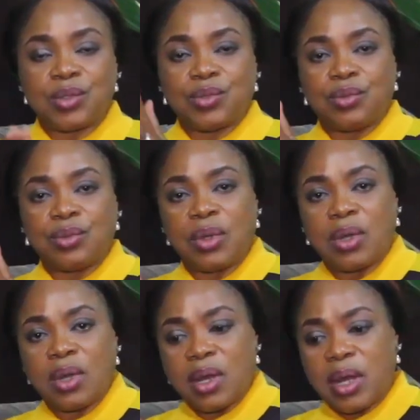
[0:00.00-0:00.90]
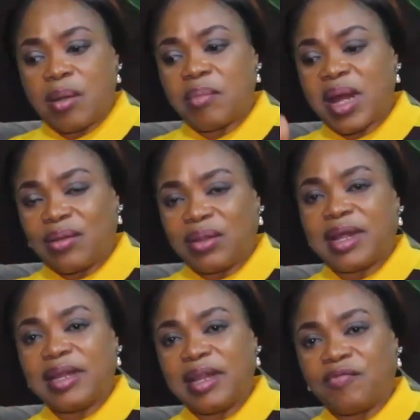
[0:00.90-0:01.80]
to
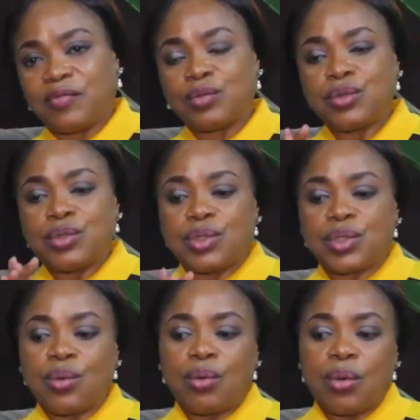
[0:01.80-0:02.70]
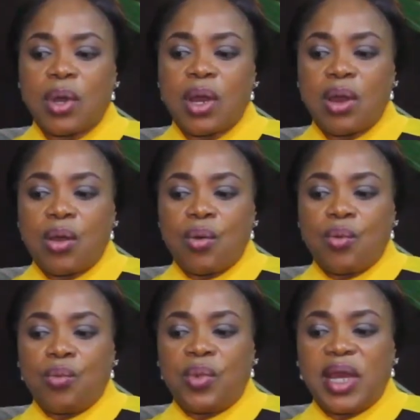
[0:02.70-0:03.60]
another level. So
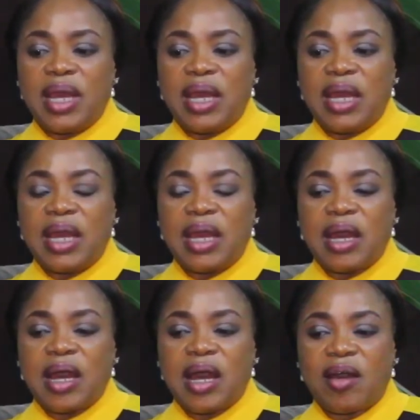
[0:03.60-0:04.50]
we